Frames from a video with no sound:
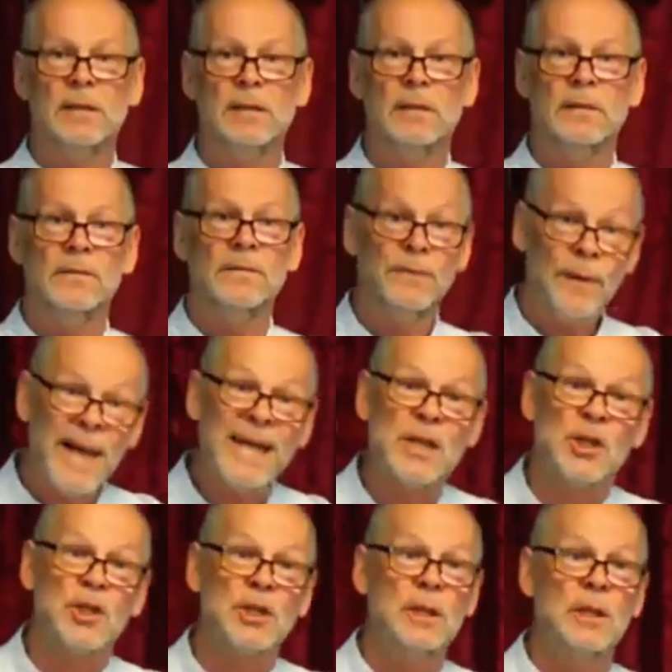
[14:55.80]

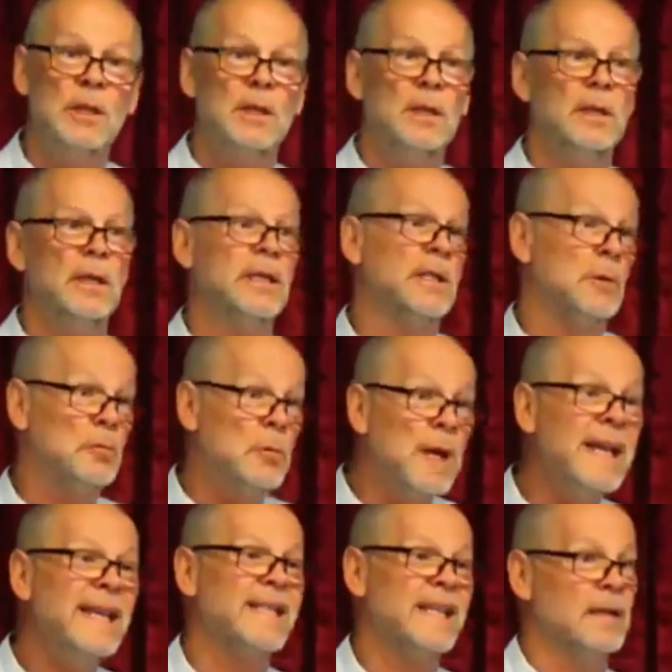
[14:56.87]
flesh is the
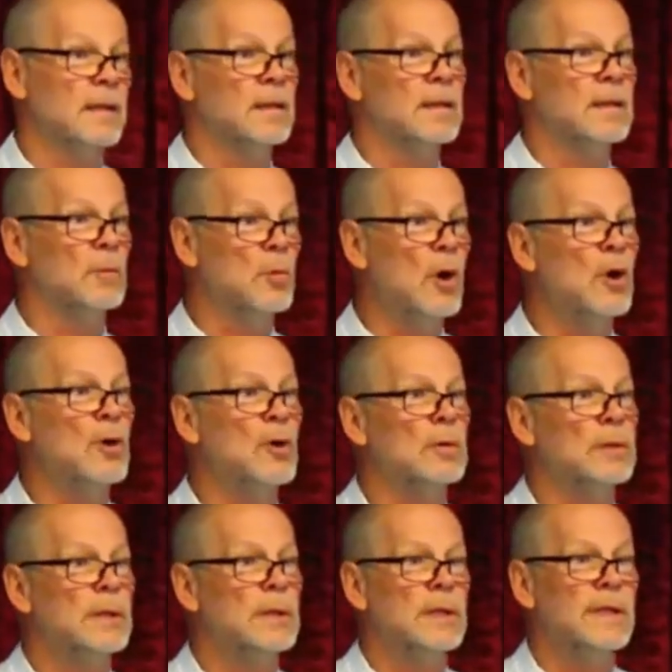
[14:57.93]
reason the world
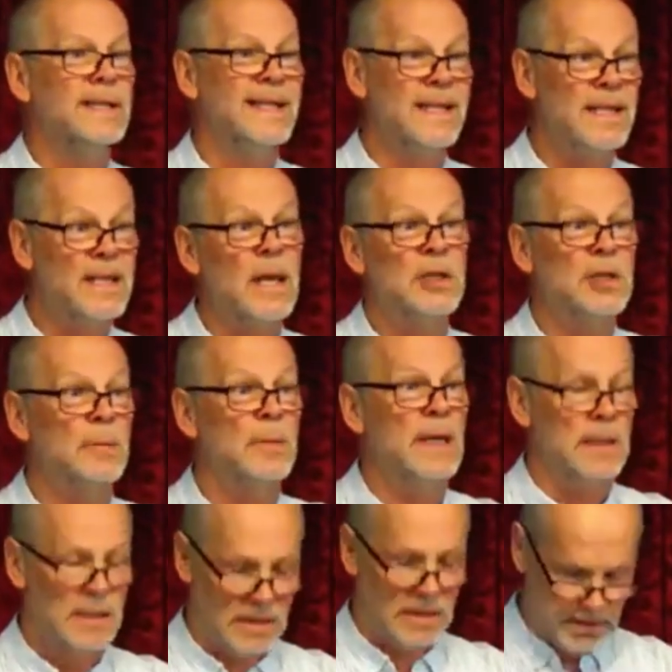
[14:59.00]
is in such a
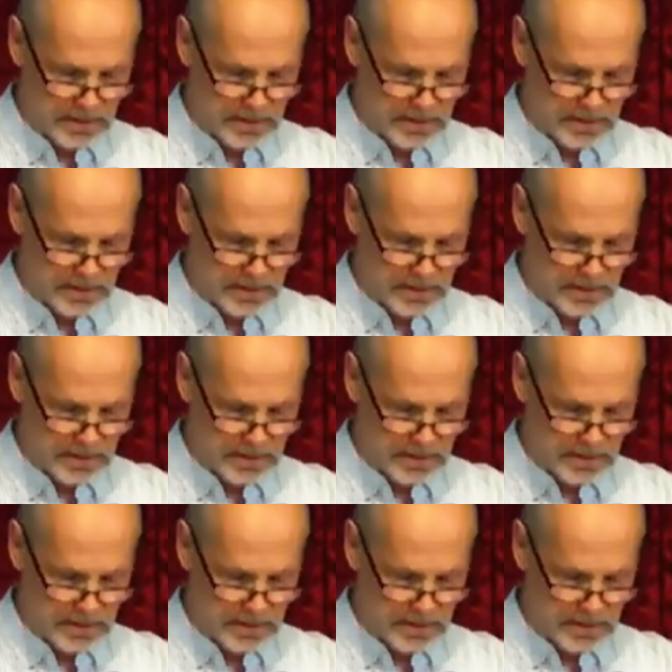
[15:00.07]
mess.